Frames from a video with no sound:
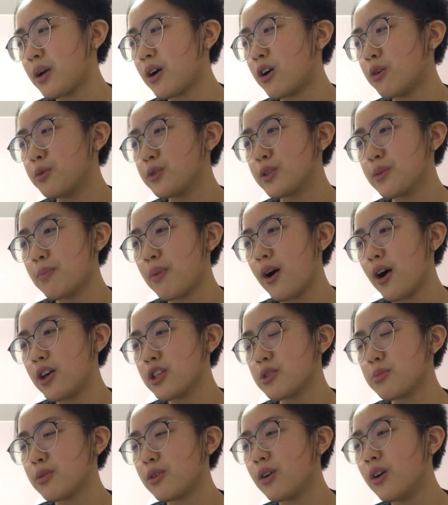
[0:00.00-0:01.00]
almost
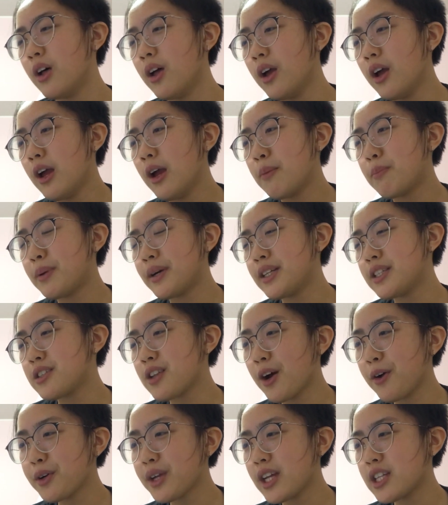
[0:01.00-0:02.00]
impossible, but it's
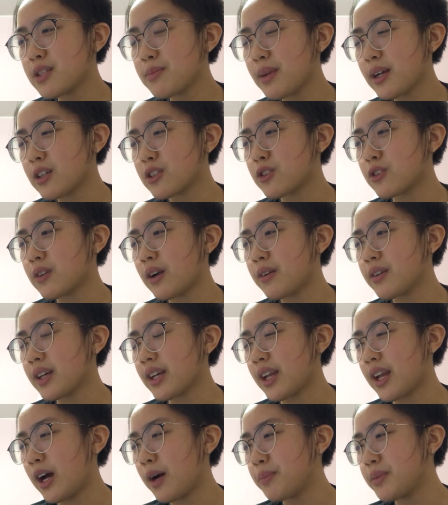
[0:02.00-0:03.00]
not okay to make a survivor that
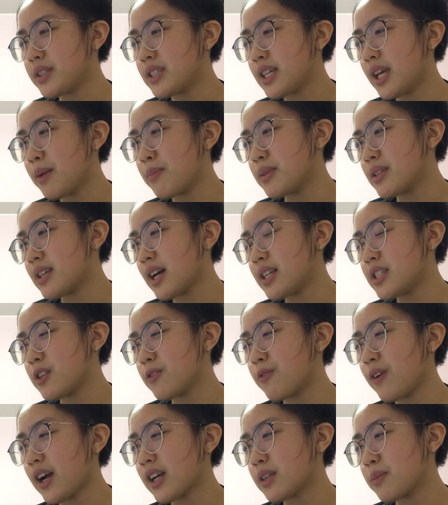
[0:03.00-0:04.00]
can help the team. Besides the
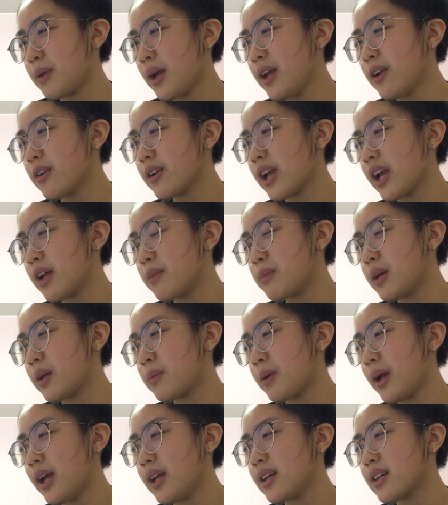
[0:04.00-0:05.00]
fact the painter can't make
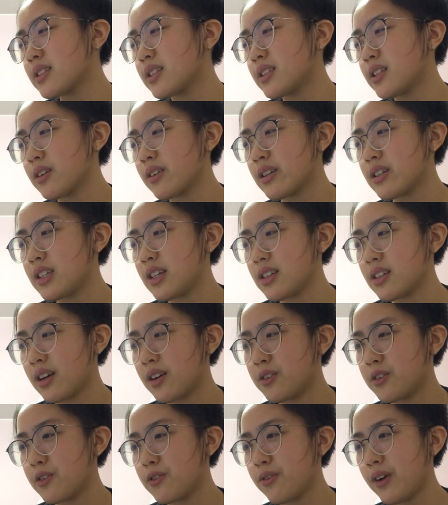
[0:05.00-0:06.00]
paintings until he sees a
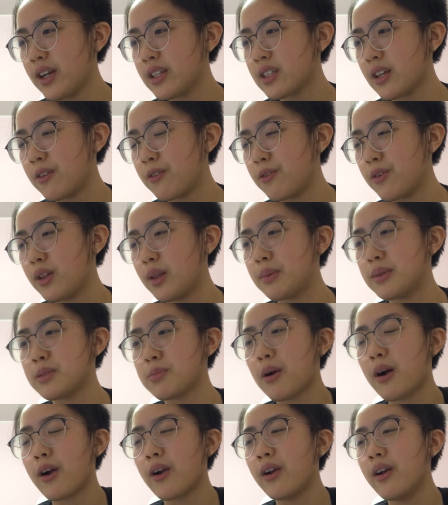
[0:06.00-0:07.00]
hunter face and fill up his
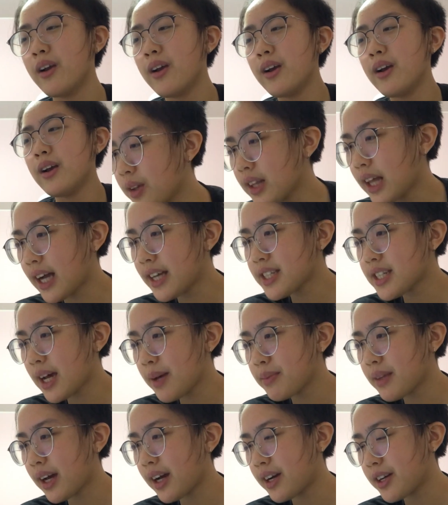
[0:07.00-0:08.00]
bar. Last
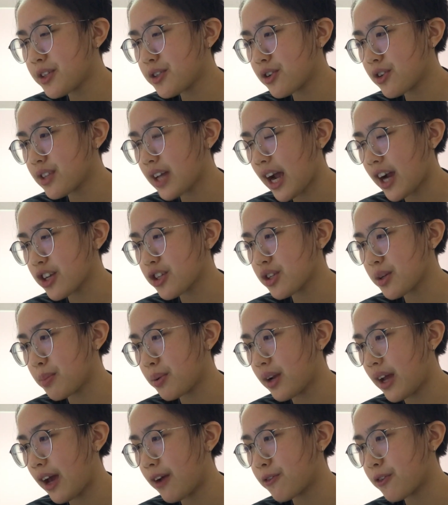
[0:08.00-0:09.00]
time that hunters actually
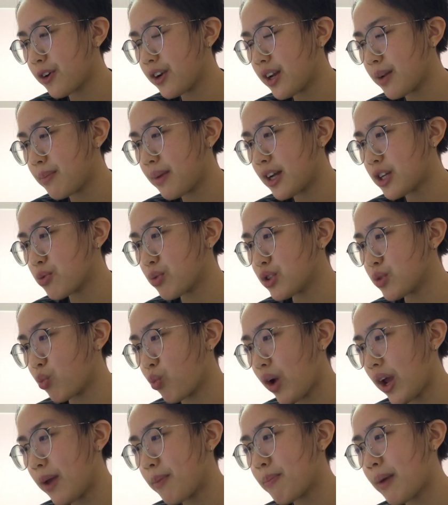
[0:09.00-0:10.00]
put effort in a match was
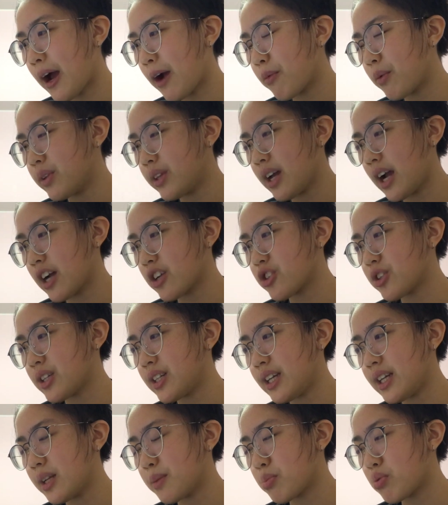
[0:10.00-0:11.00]
way back when they actually
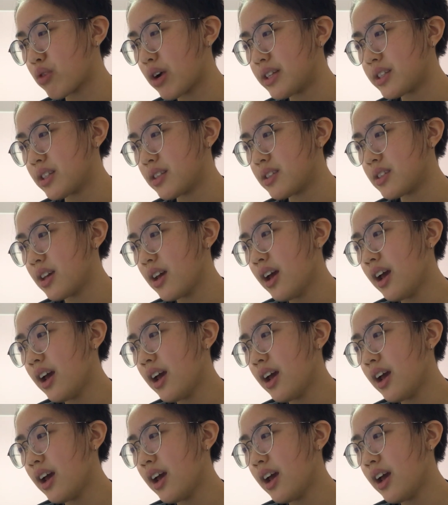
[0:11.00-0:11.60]
needed presence.